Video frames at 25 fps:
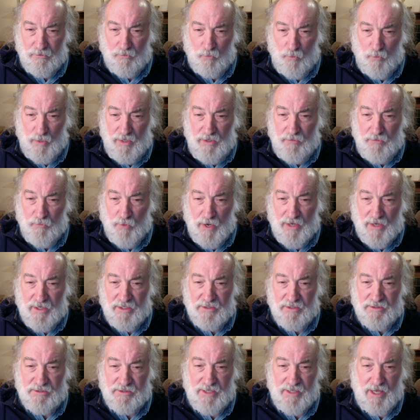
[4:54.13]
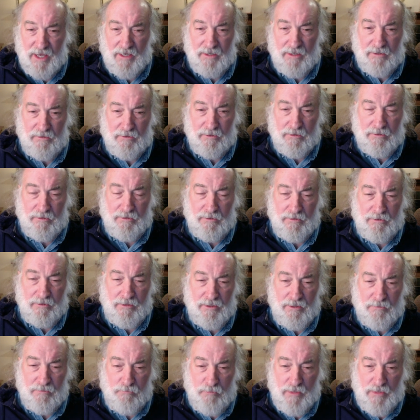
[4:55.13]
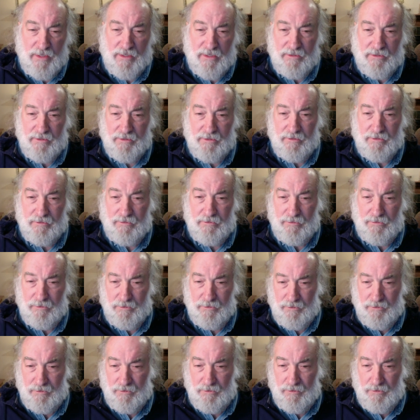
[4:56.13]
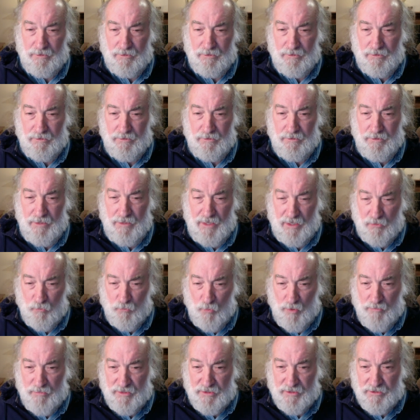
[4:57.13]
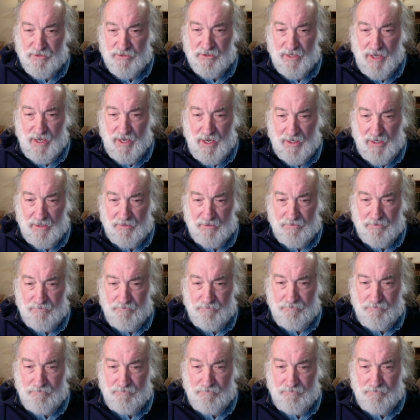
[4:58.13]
we reconcile men and women to God.